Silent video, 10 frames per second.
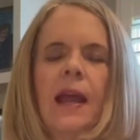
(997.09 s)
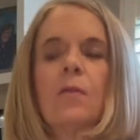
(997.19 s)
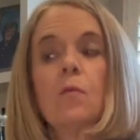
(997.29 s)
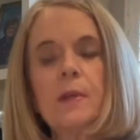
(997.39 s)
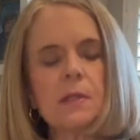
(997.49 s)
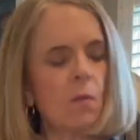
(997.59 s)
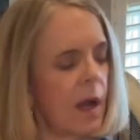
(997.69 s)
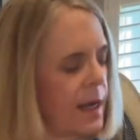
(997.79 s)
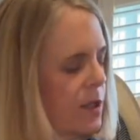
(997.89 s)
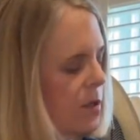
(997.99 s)
The reason
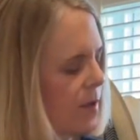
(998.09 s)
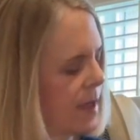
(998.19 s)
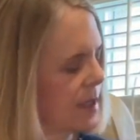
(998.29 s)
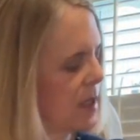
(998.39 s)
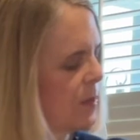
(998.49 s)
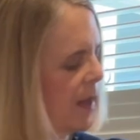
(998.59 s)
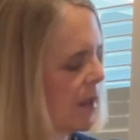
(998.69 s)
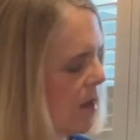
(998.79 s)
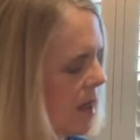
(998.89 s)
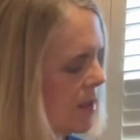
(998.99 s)
why I do this is
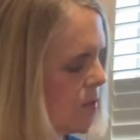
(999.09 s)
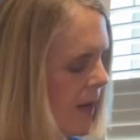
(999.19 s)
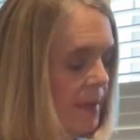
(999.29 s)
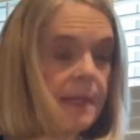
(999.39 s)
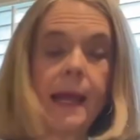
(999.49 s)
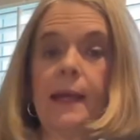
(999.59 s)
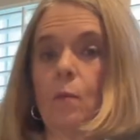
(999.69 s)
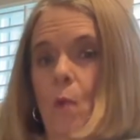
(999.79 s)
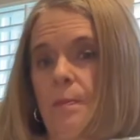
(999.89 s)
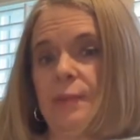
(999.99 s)
because when I'm staying
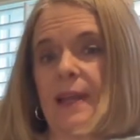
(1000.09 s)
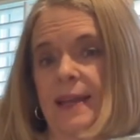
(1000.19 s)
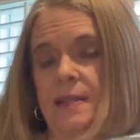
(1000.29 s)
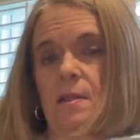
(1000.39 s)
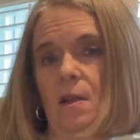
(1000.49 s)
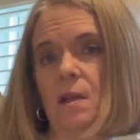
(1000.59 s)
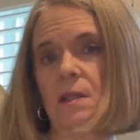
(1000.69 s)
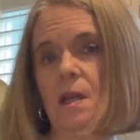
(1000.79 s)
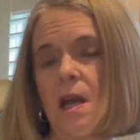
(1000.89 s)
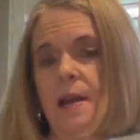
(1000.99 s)
in one place a long
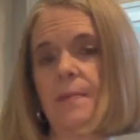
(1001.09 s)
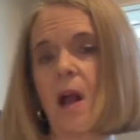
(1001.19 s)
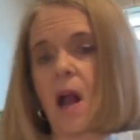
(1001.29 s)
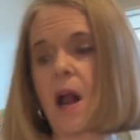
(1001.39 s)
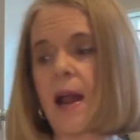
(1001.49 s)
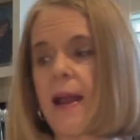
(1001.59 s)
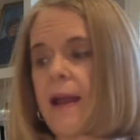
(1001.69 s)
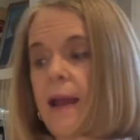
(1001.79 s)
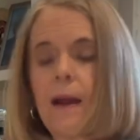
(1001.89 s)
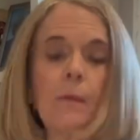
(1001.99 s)
time,
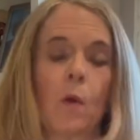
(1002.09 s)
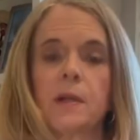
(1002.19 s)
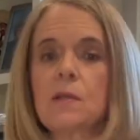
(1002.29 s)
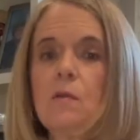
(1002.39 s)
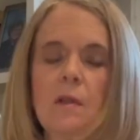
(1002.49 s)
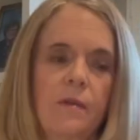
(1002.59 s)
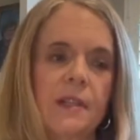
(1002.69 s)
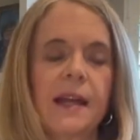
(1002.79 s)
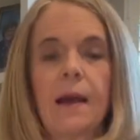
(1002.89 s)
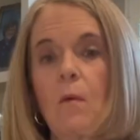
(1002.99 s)
and I'm going to school every
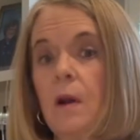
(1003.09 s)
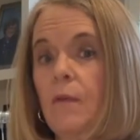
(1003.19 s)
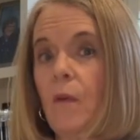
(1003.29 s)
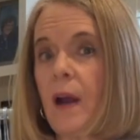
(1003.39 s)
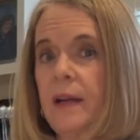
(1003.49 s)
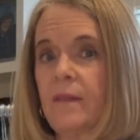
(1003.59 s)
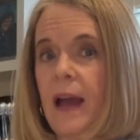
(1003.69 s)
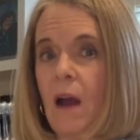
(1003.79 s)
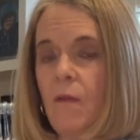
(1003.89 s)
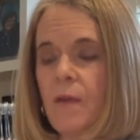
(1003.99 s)
day, I want a variety of
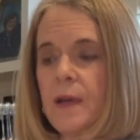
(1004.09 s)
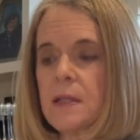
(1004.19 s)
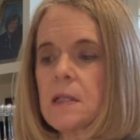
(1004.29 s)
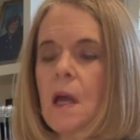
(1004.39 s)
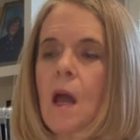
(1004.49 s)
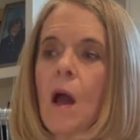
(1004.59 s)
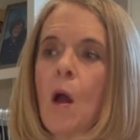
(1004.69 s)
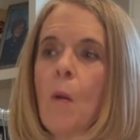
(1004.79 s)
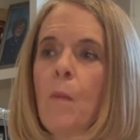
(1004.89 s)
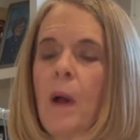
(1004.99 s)
outfits,
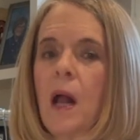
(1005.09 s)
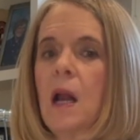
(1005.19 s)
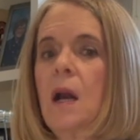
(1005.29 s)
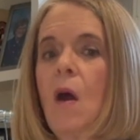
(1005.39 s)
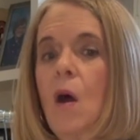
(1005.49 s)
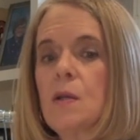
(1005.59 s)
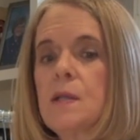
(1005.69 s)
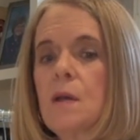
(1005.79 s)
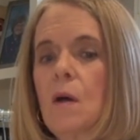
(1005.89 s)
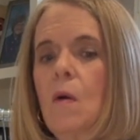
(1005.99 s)
but
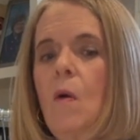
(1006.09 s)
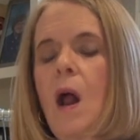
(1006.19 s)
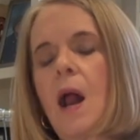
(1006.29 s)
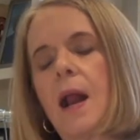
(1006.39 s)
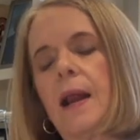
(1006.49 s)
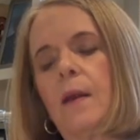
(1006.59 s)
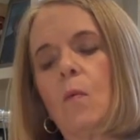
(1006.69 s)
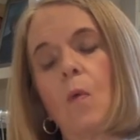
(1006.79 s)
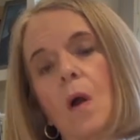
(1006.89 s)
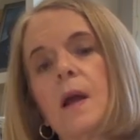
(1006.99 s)
also I
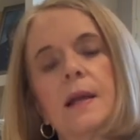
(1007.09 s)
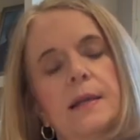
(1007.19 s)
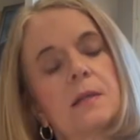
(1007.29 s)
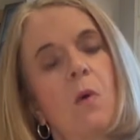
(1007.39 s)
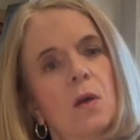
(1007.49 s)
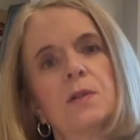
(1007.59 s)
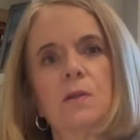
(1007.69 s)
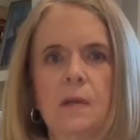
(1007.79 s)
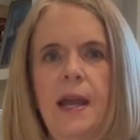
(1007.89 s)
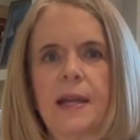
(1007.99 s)
want a small
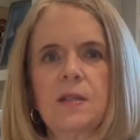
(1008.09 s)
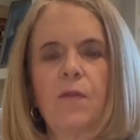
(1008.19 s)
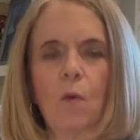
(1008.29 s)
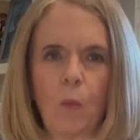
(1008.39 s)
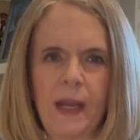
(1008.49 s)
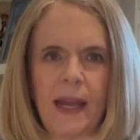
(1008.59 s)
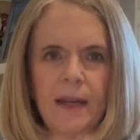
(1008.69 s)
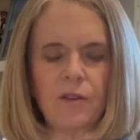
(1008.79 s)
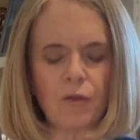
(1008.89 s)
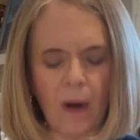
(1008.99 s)
suitcase for
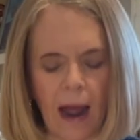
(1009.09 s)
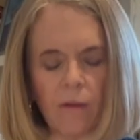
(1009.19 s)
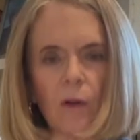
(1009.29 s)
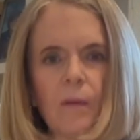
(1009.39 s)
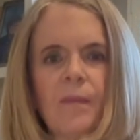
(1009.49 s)
weekend travel.